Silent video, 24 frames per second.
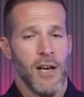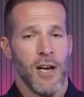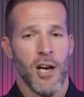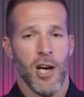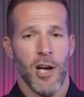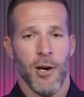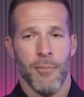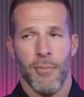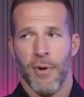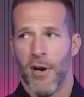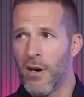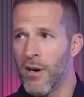
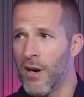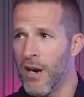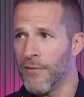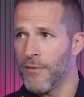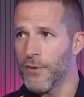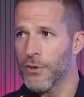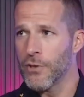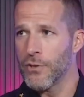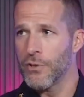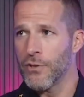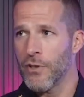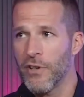Our
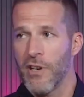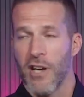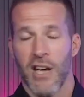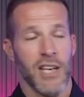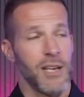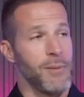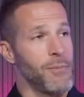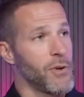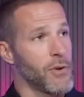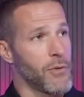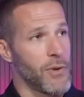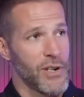officers are not
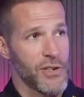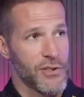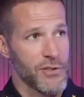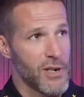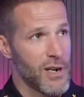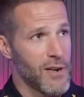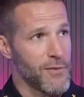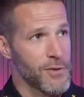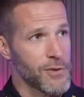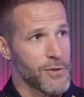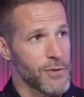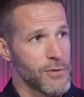immigration
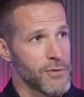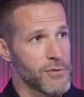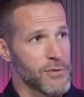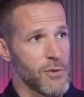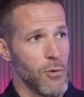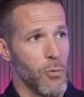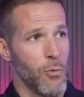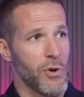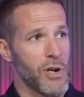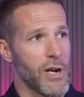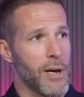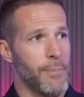officers, so
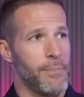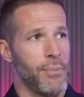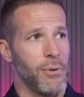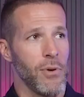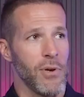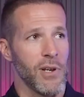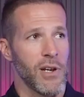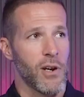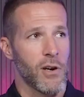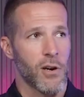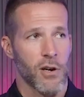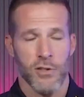we're not
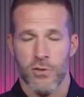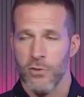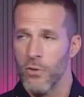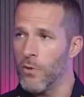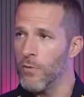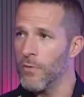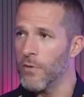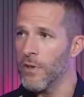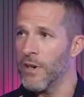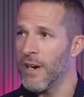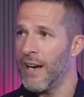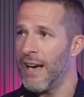pulling cars
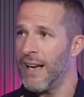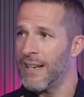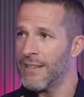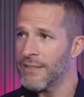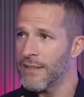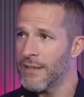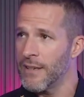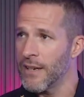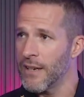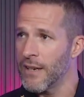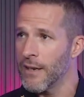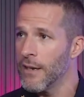over
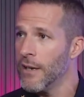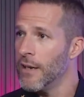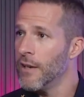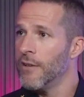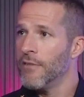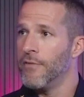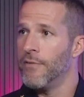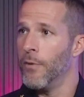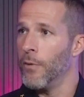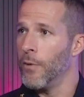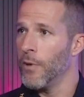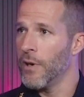asking
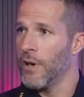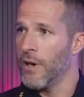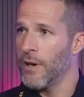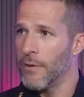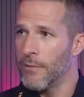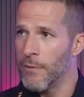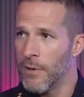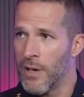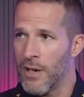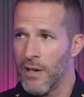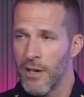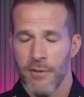for
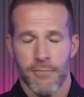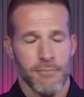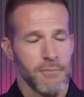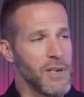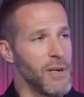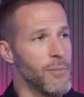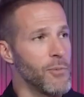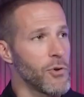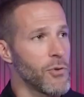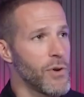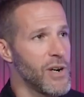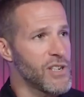
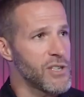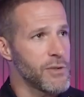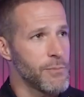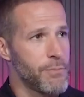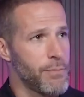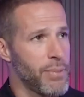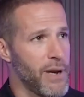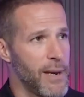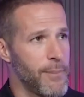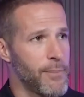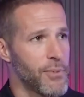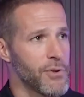immigration
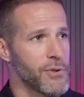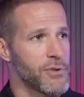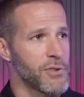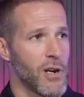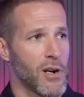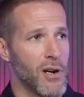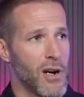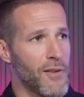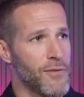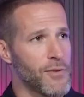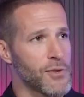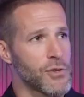papers.
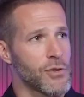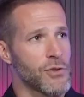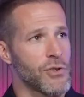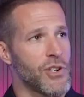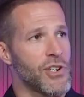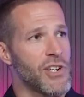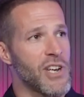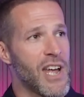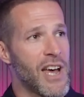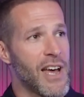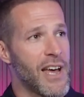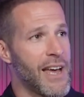Our officers are
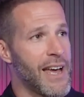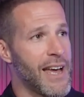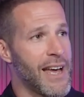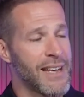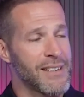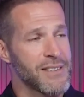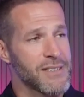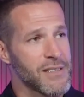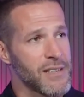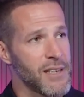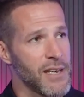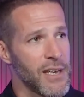not
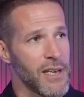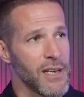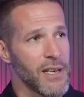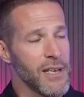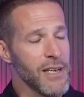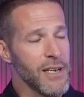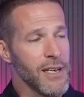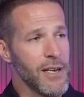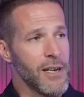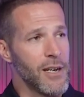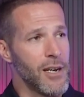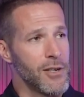asking
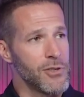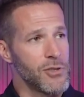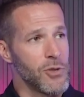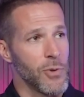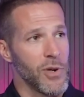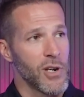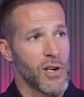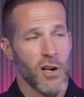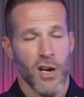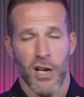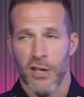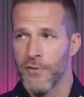
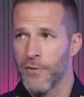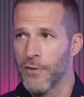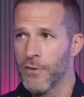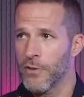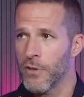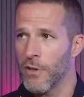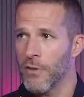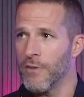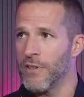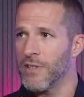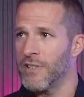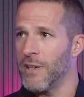during calls for
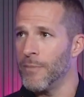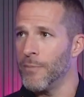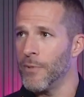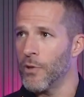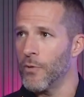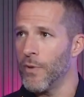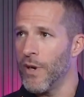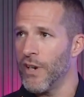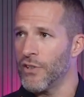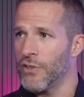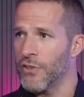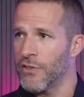service
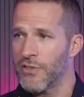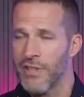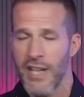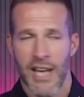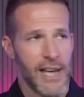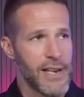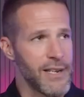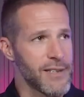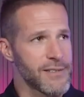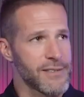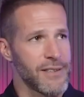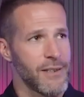immigration
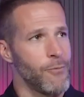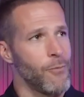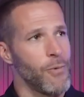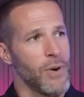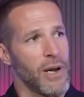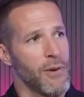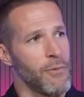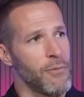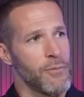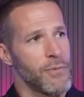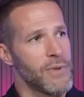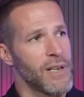status,
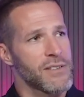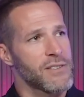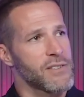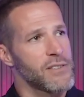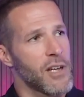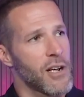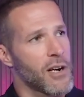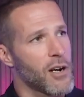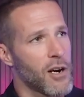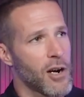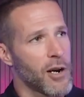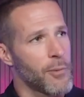and that's
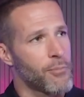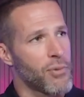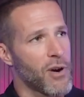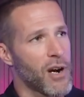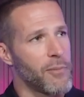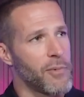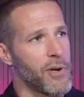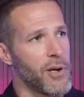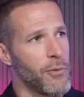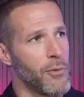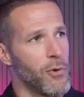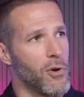not our
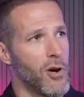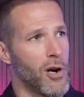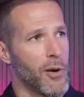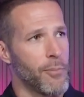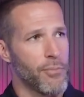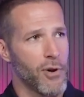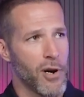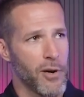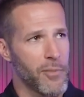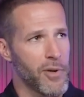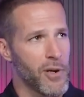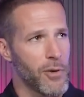primary role. Our
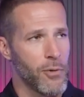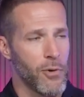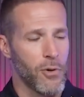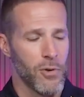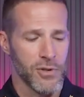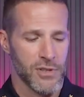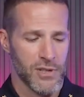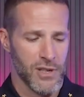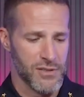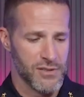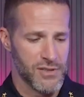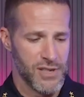primary role
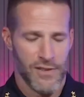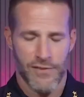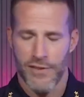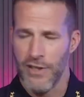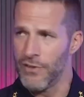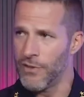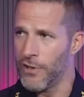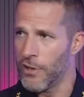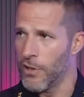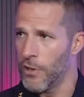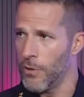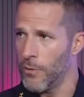is on safety
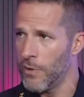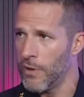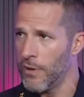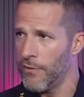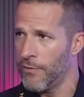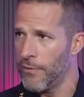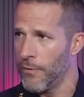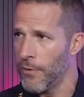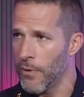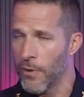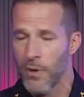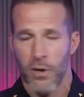and security
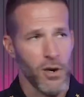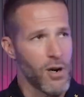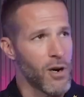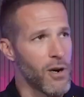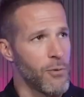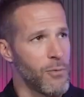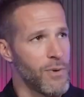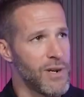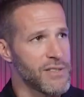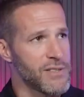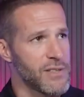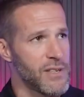for our
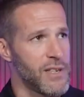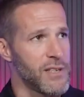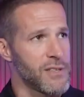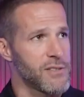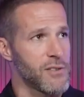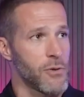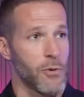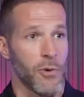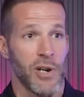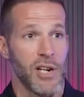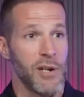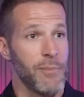residents
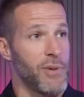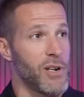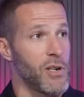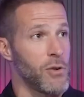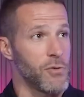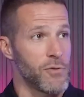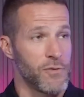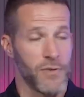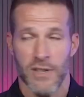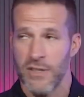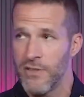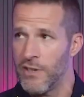or anybody
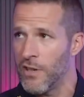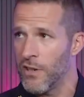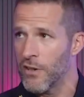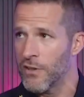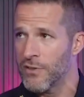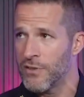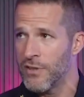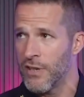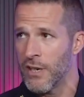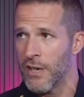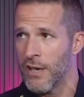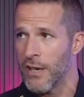who's visiting our
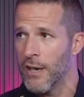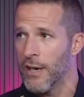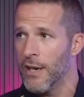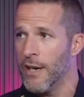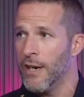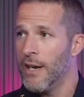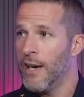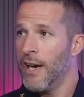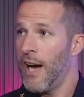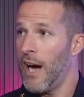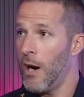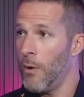city.
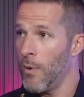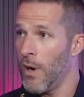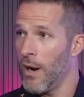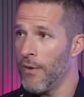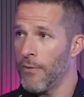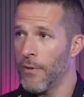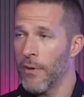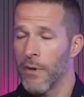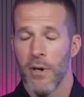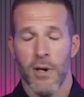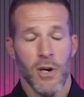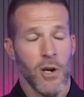
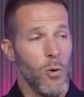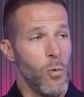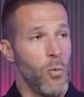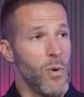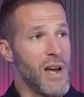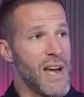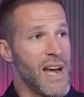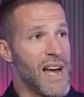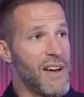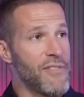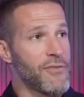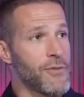However,
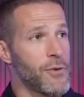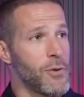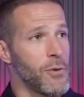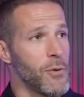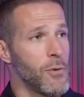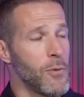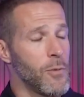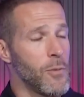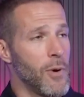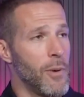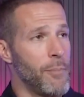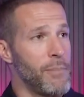we have
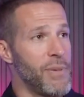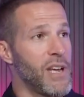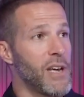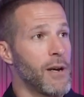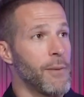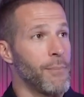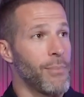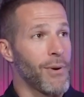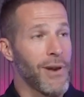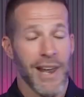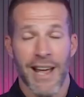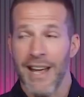to be
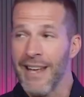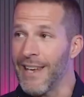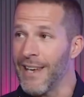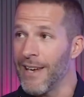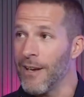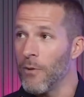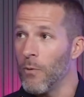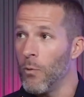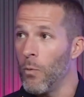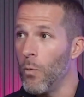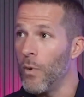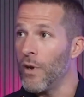
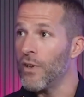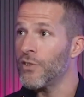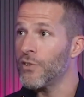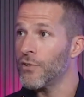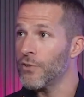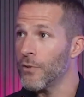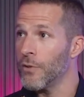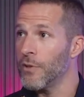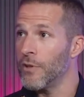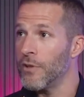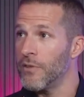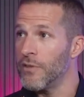compliant with
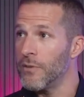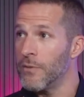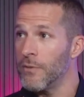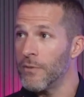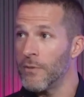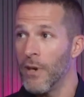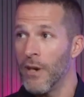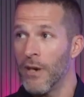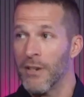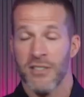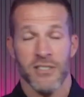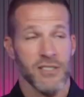certain
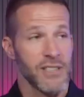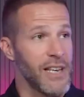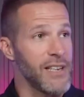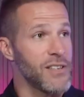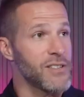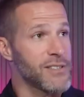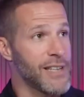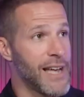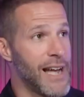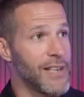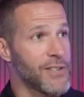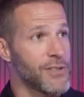state
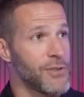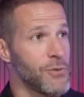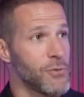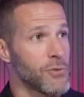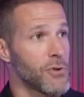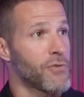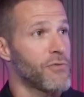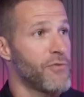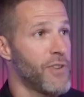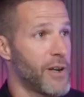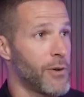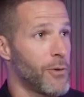statutes
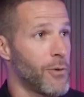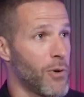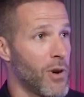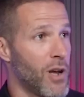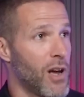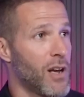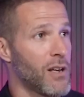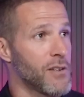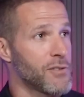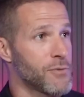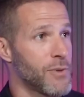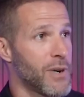or federal
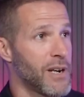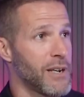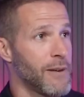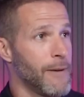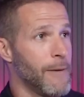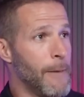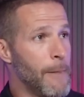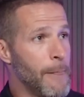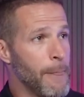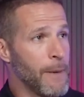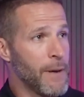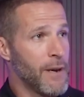laws, right?
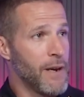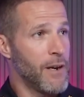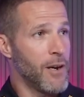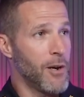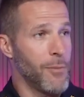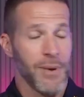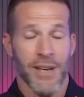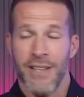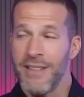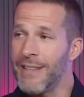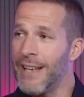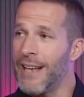
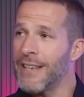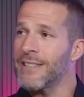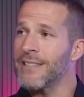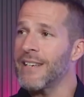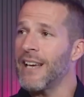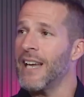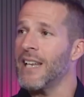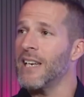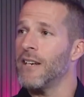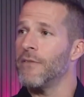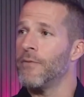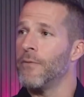And that's
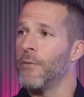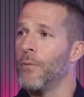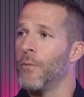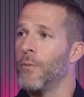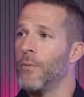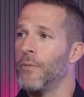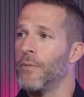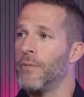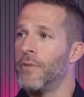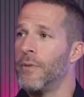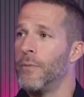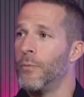kind of
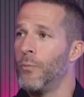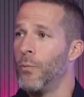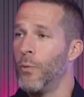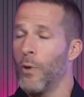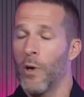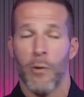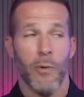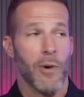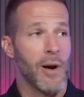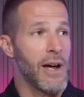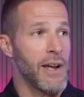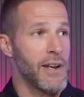
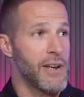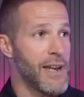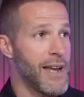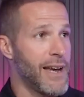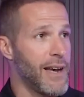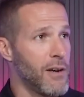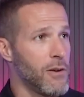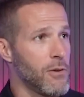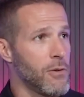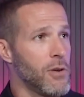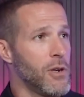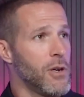where we're at
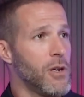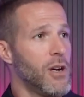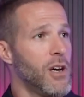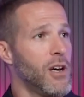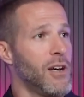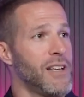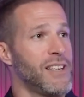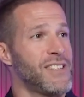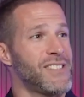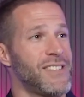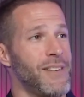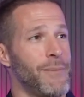now.
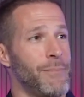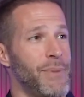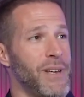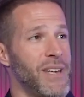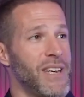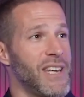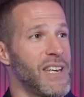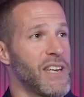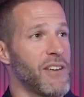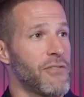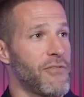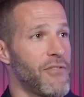It's the
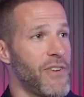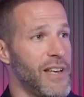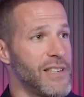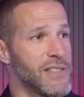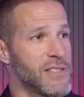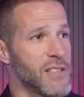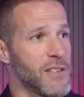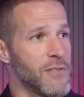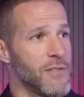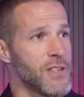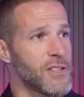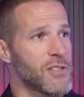beginning
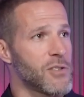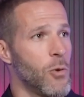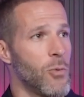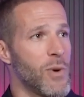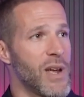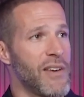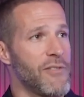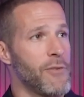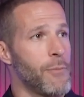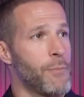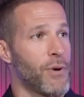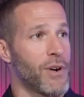phases of it, so we
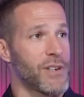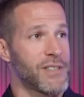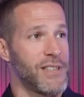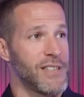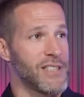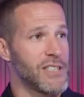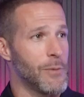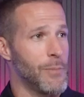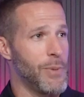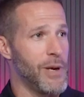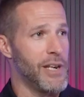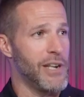haven't
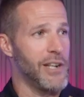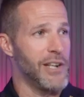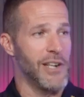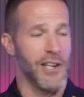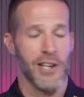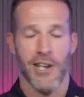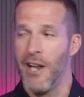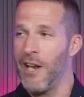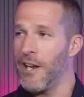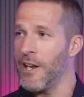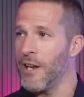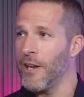participated
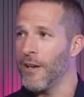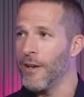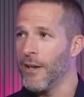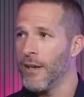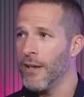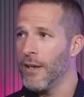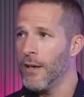in any